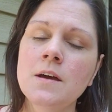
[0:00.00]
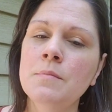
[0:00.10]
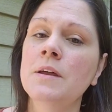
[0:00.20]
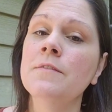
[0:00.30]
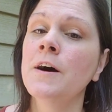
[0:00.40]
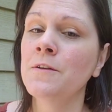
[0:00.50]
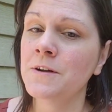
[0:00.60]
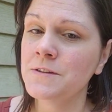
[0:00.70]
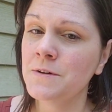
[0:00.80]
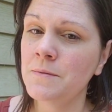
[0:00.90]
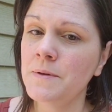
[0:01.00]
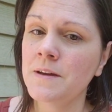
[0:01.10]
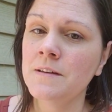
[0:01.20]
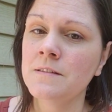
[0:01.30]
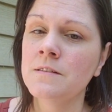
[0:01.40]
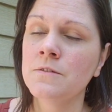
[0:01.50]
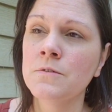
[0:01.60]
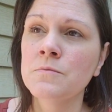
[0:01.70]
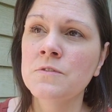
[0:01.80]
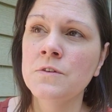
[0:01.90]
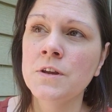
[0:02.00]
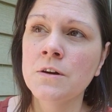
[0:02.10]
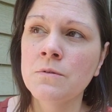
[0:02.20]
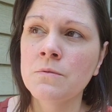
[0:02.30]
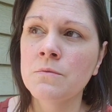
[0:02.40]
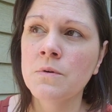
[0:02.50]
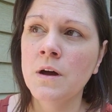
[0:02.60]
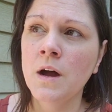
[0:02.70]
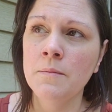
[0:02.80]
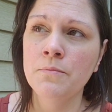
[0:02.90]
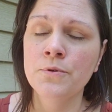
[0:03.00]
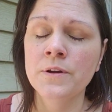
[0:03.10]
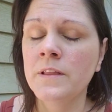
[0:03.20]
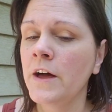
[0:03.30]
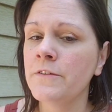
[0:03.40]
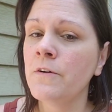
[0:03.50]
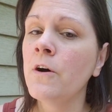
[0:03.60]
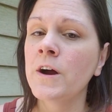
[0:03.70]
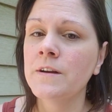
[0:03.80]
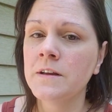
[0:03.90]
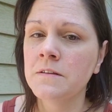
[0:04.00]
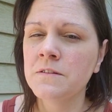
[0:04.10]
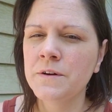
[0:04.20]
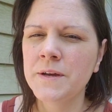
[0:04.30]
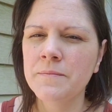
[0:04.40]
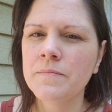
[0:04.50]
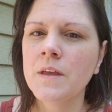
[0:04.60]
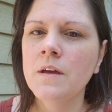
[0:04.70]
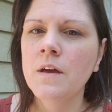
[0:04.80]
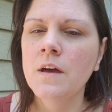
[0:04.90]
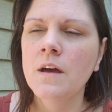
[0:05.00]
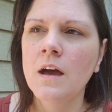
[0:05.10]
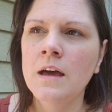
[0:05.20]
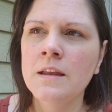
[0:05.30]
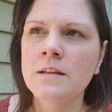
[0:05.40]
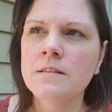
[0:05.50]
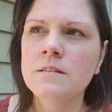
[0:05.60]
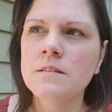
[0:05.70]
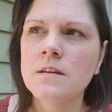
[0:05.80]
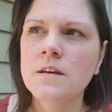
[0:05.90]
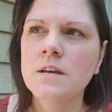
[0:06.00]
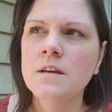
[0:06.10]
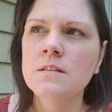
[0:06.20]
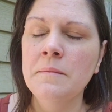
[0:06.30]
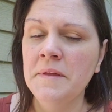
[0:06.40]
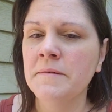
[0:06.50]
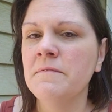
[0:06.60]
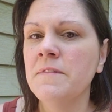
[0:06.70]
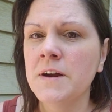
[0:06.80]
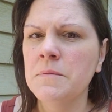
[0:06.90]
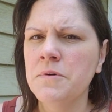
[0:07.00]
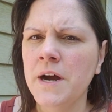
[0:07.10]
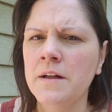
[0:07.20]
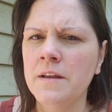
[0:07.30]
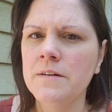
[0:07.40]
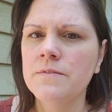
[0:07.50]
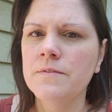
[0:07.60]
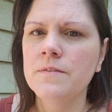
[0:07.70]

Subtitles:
but I've held on to it because the groom studio, I poured a lot of heart into it, and it's something I'm very proud of.